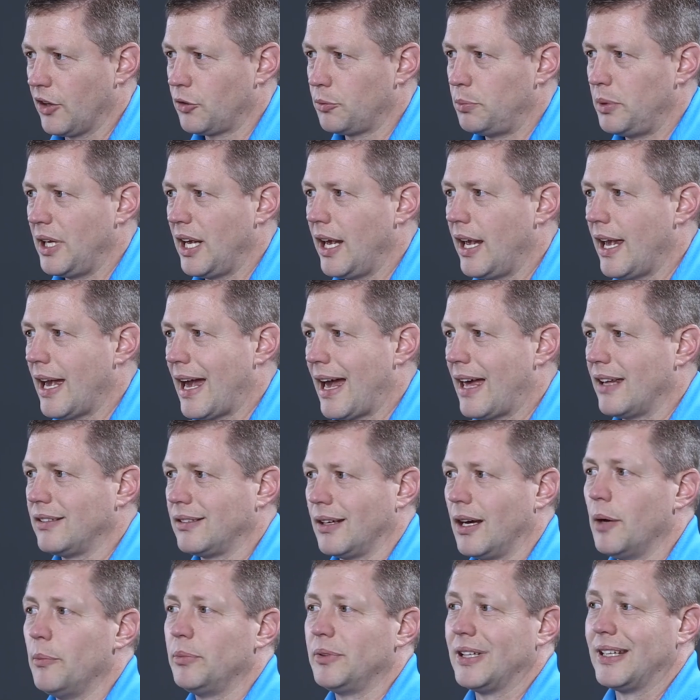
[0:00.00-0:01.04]
SBA
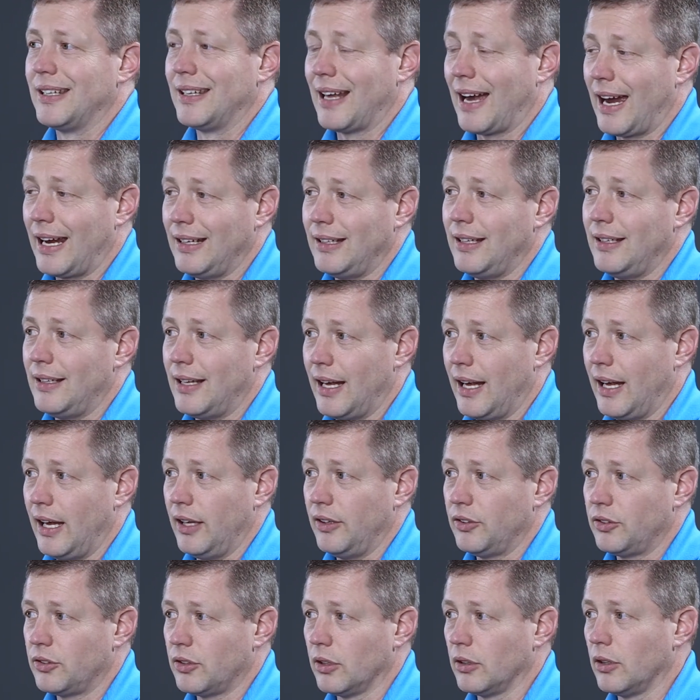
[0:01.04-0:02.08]
has up to 90
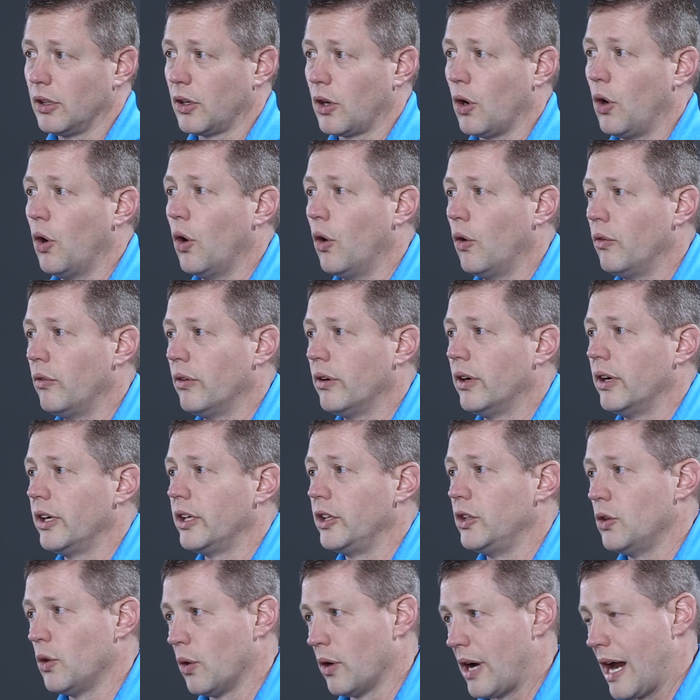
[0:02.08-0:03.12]
days to look over
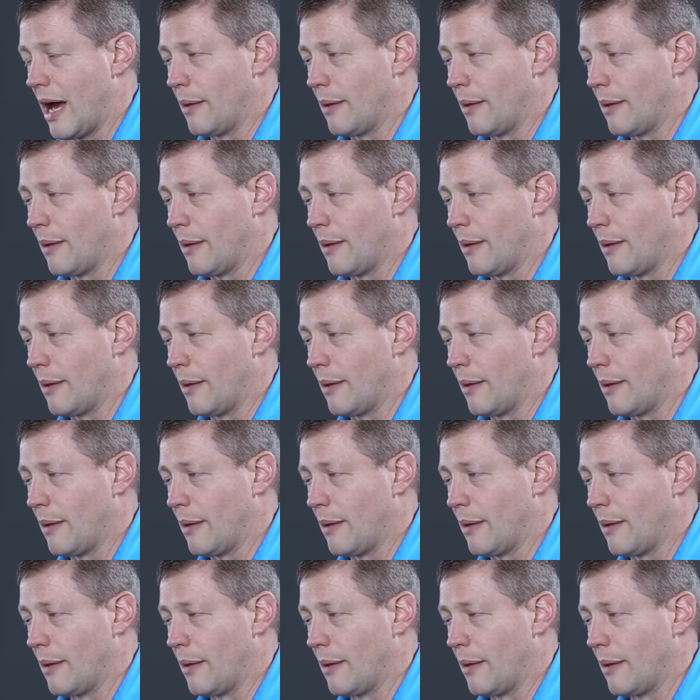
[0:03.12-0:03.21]
your